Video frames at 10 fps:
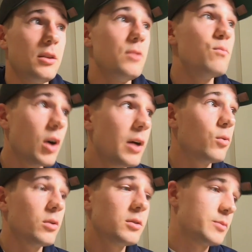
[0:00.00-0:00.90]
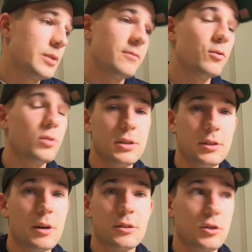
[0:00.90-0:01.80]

you might want to spend 4 to 6 months